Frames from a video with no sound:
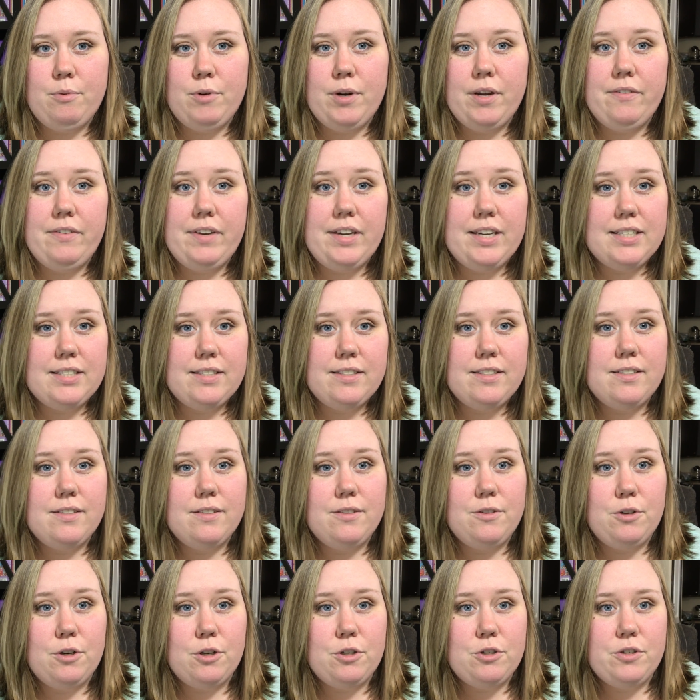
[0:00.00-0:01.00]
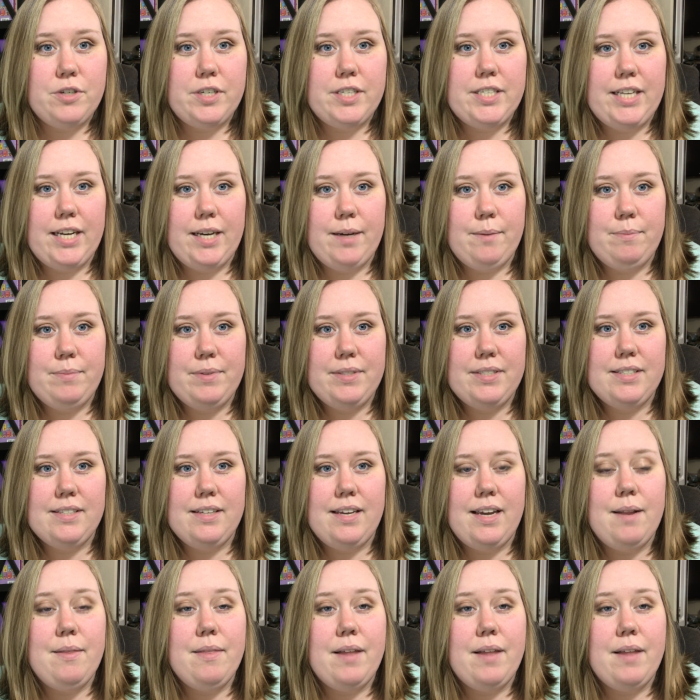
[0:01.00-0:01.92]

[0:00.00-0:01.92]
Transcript: previous grocery tips